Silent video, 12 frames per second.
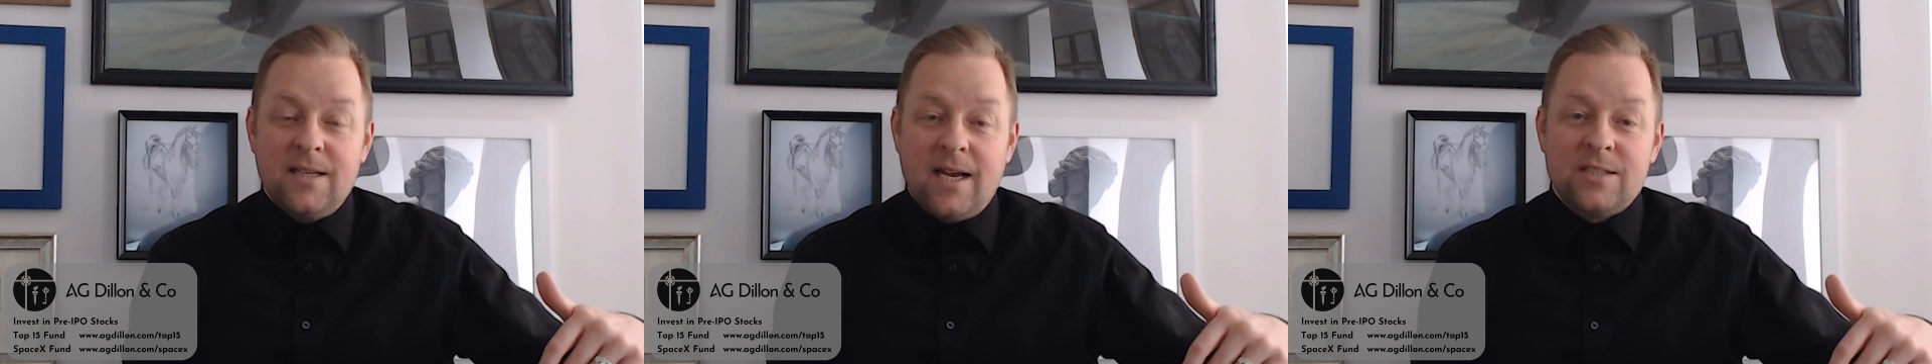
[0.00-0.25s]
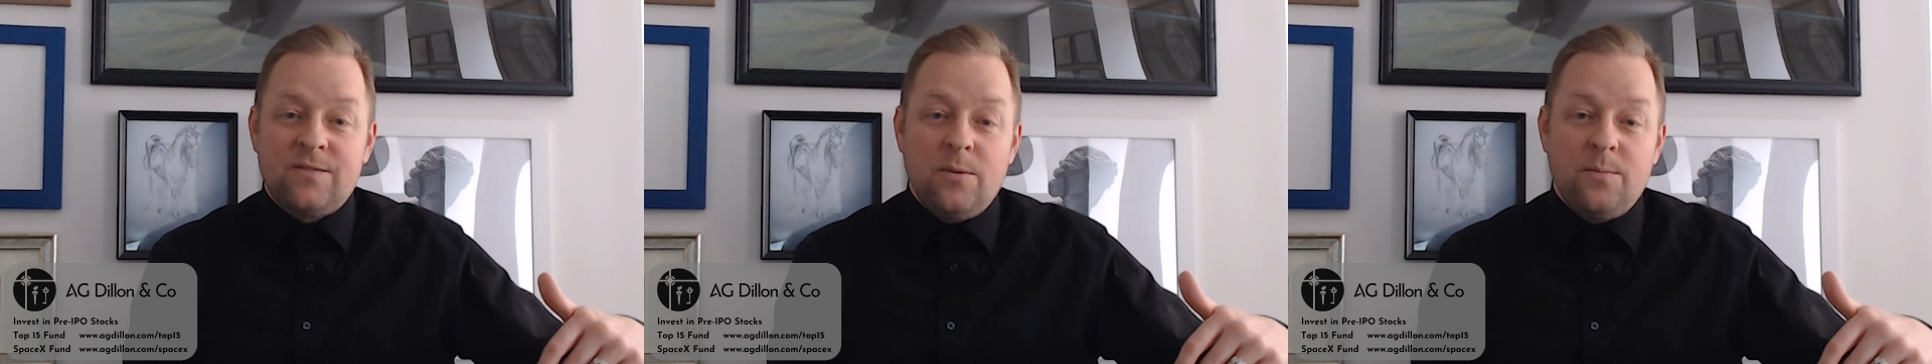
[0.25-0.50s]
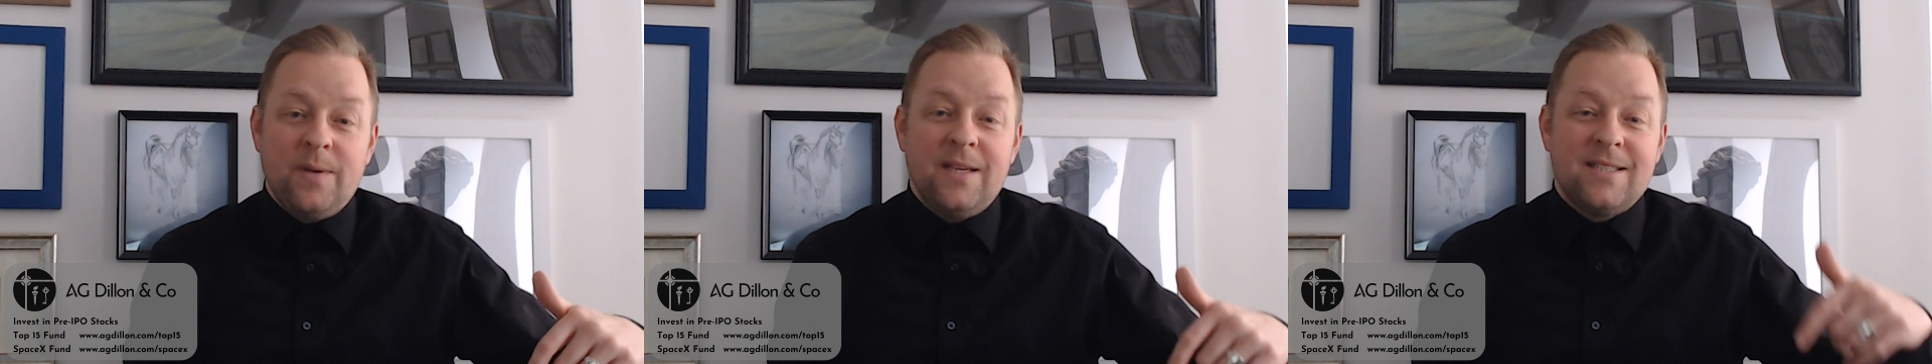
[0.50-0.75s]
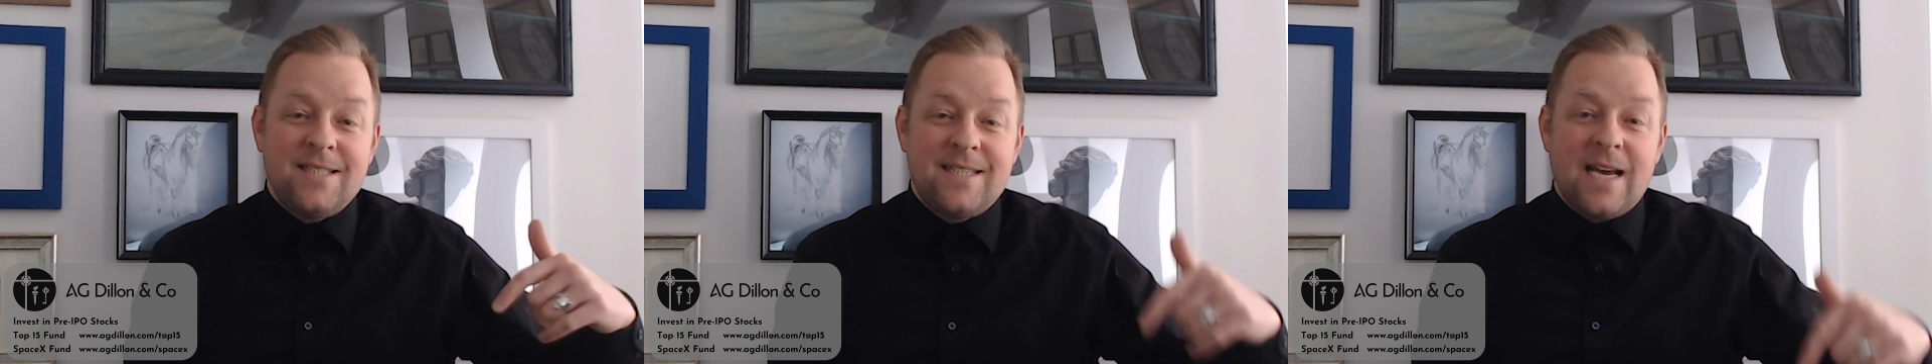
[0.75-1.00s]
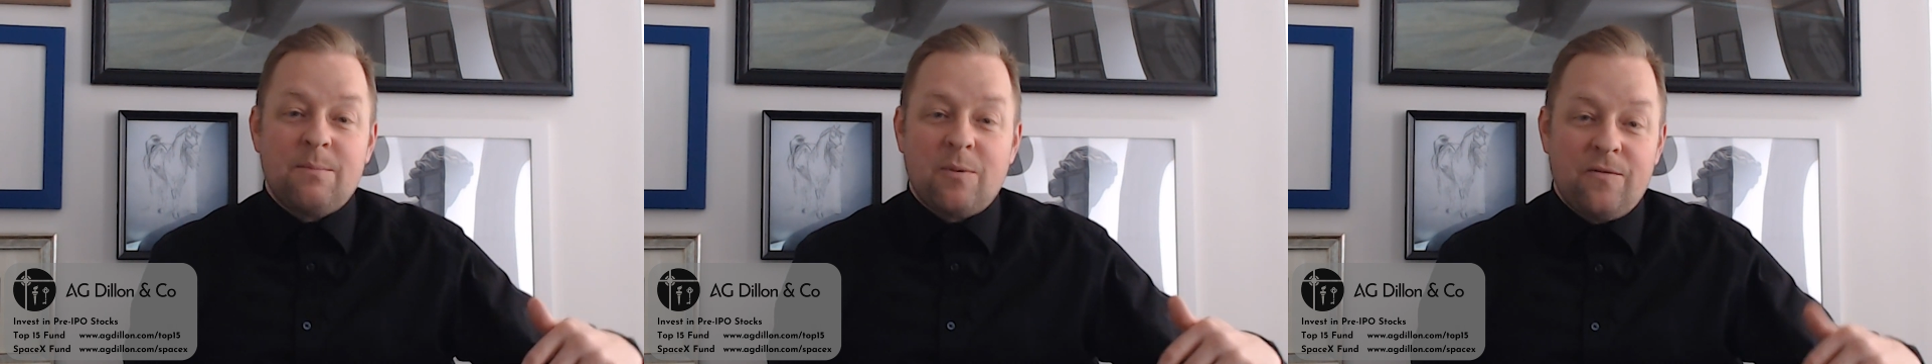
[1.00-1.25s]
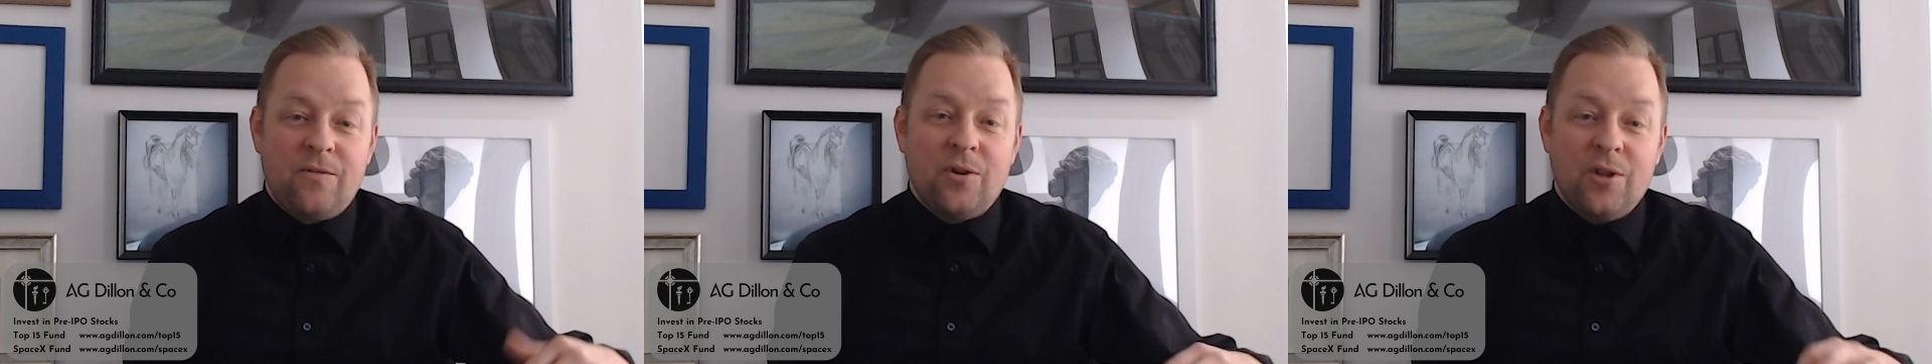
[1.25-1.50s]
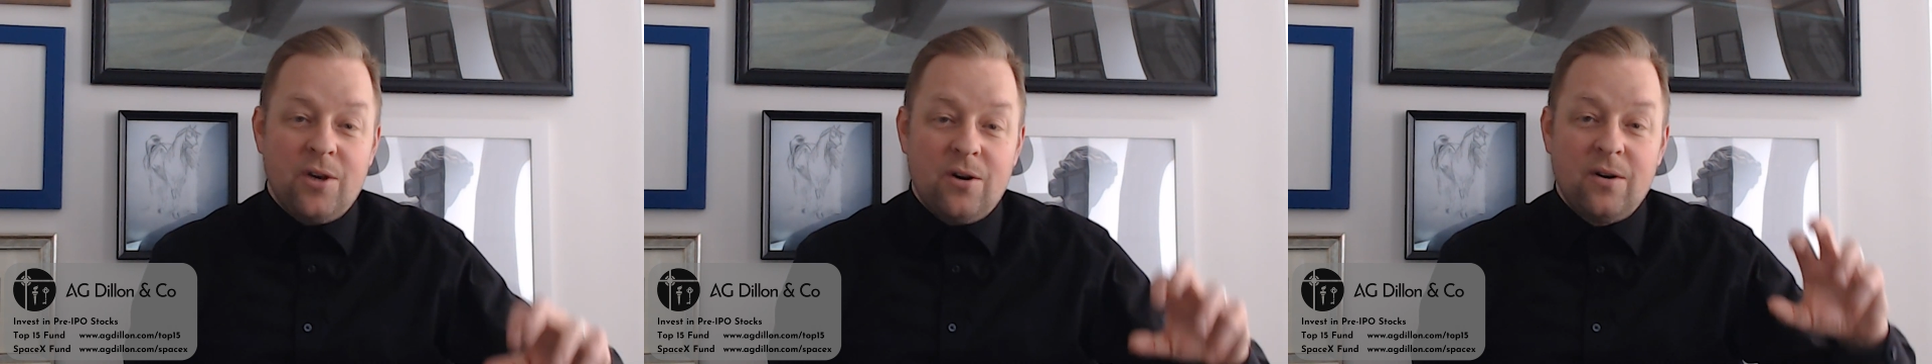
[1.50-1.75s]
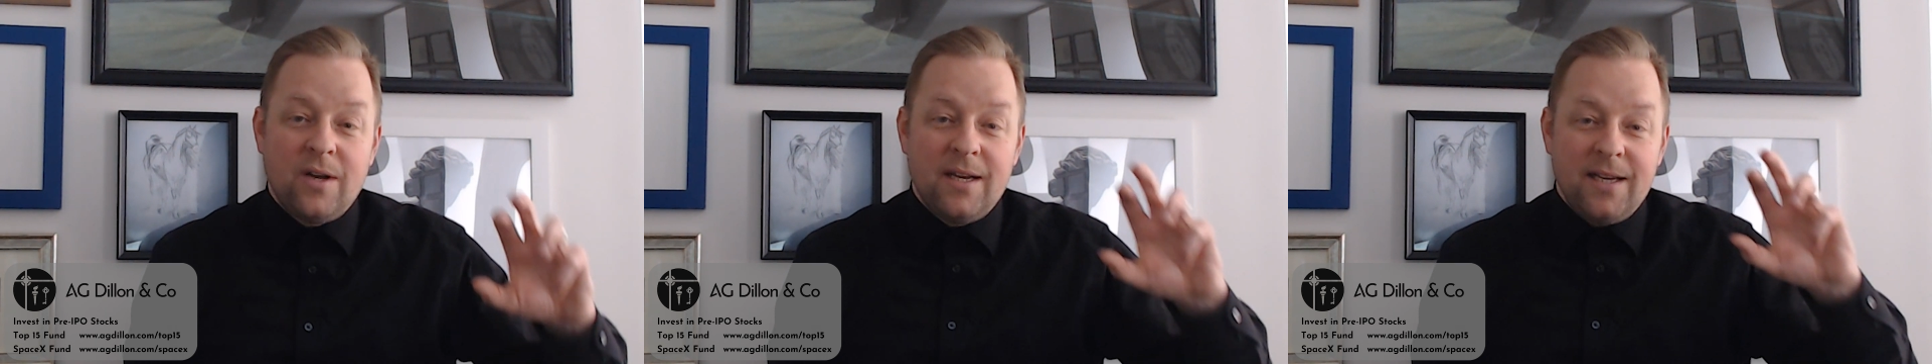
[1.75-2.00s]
SVB's debt portfolio